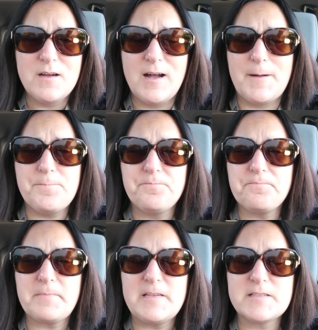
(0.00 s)
Um,
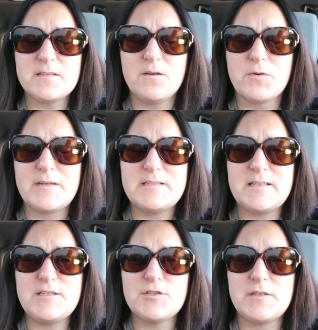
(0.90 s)
this
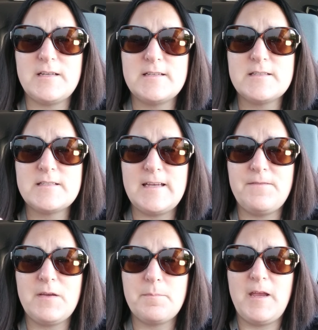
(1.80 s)
organization is
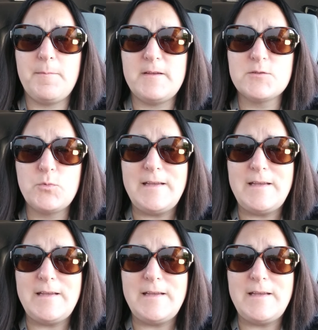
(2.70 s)
saving babies.